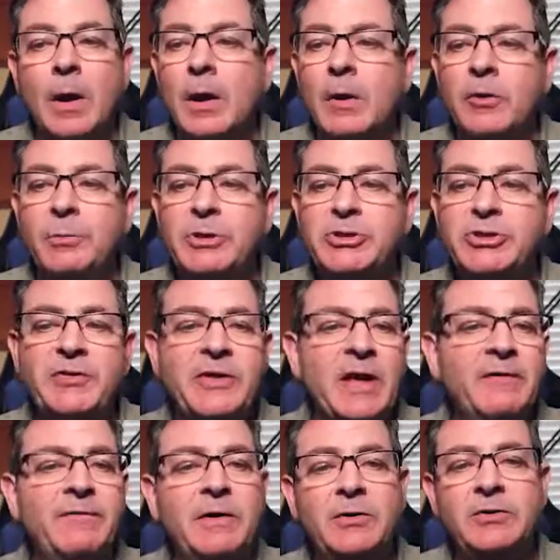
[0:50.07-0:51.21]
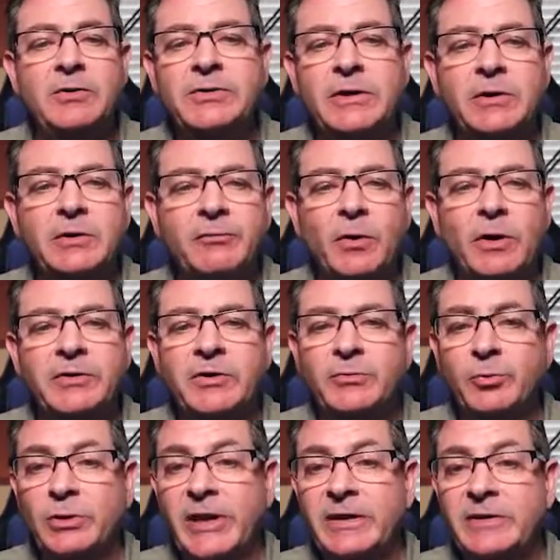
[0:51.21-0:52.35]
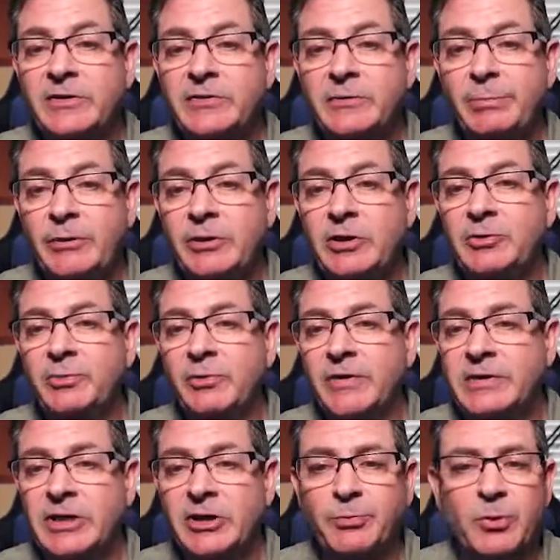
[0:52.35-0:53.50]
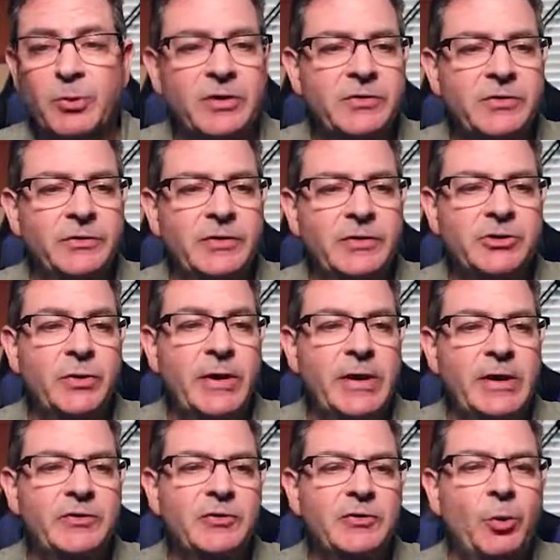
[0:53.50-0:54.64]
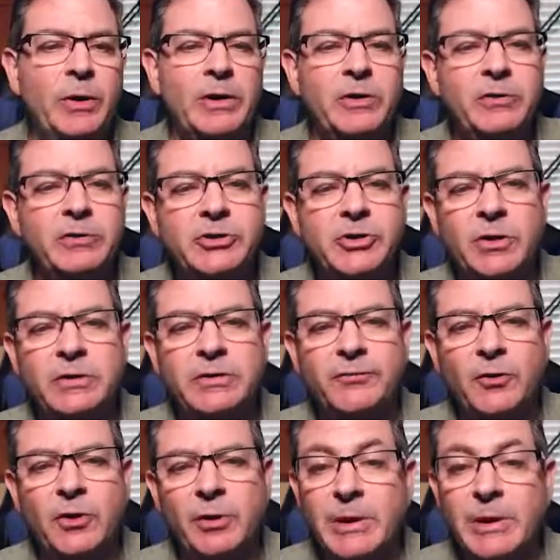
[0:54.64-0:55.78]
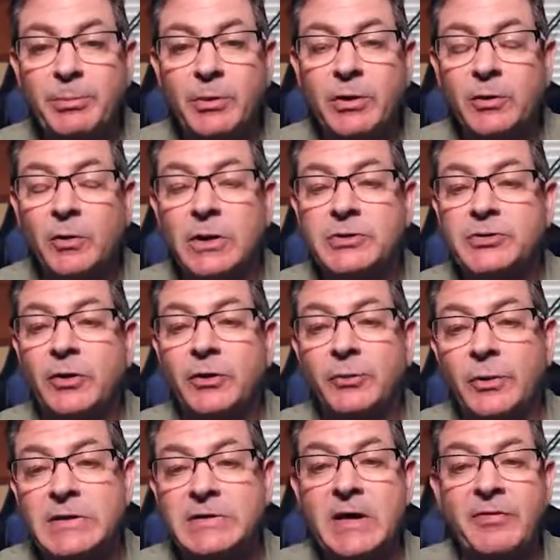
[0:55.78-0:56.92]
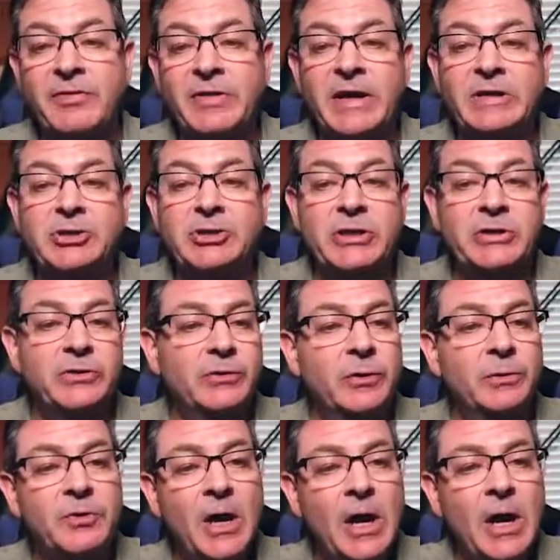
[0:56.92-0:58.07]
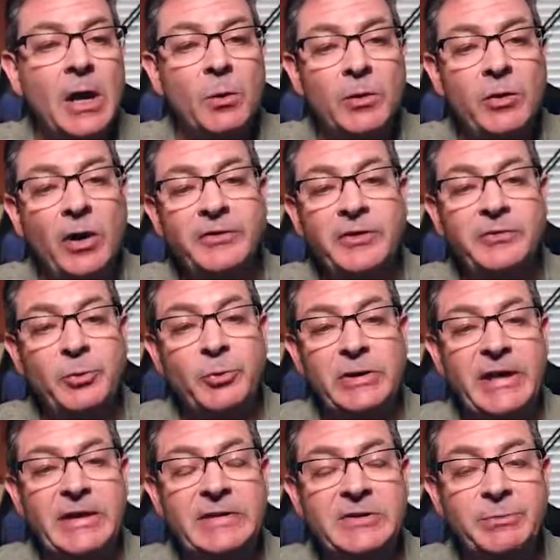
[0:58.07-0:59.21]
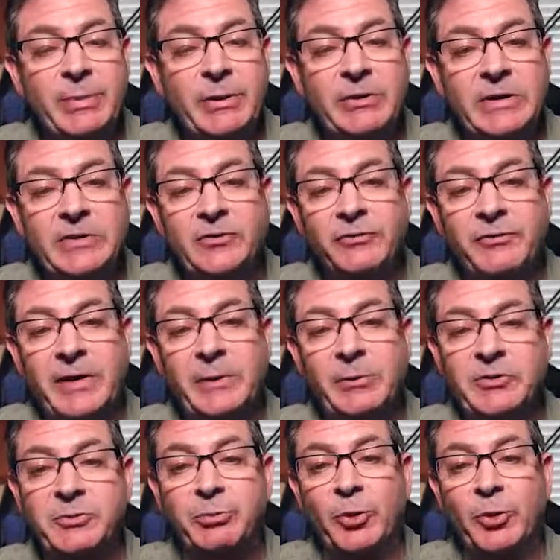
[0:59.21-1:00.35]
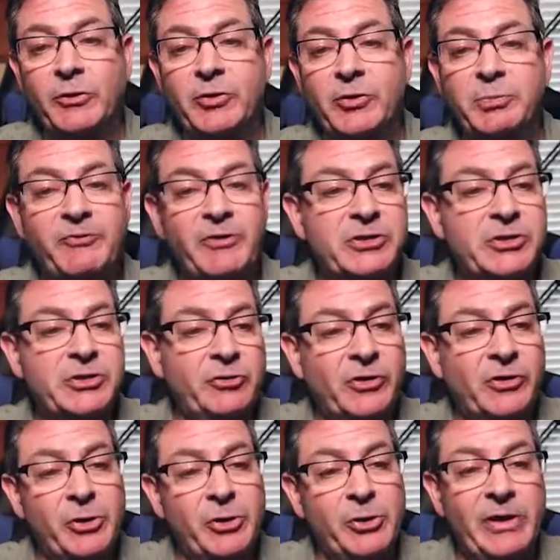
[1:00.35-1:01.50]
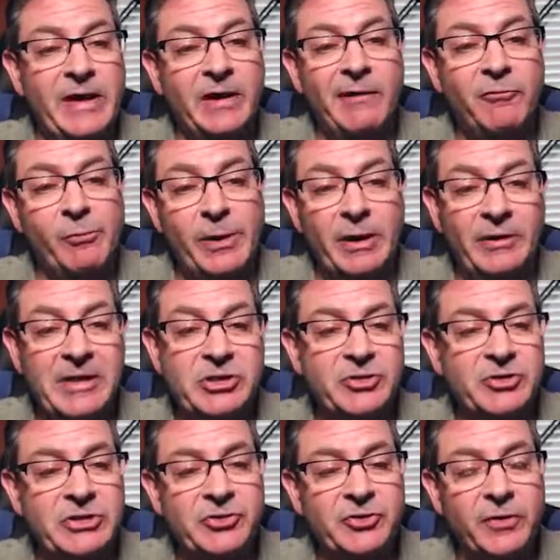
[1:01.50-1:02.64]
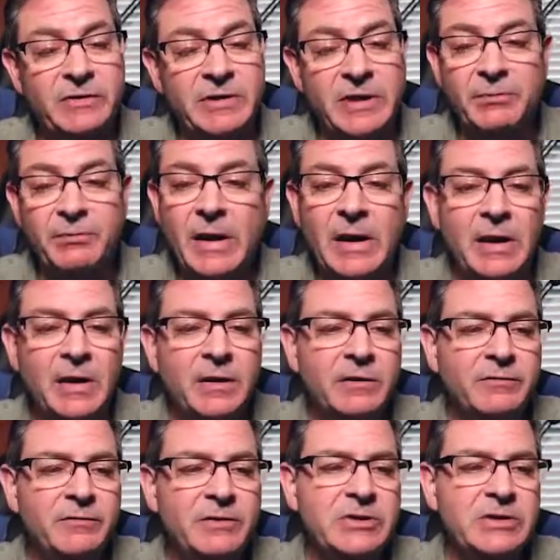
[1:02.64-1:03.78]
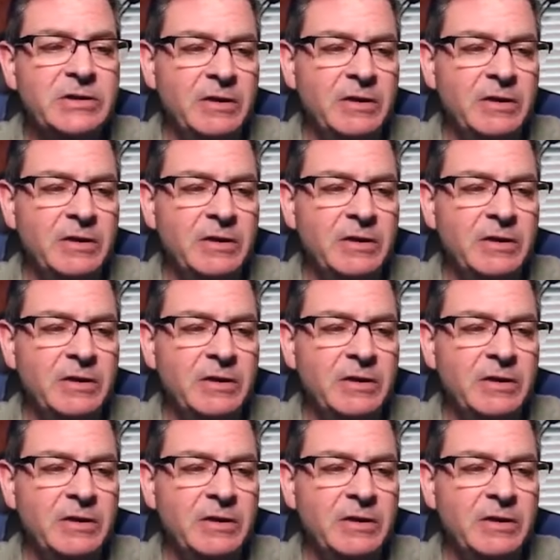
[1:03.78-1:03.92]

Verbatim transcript: the mission at the FAU Center for Autism Related Disabilities provides expert consulting, training, and support at no charge for all people across all race, ethnic, and gender groups with autism related disabilities, their families, employers, professionals, community, and governmental agencies serving them. The vision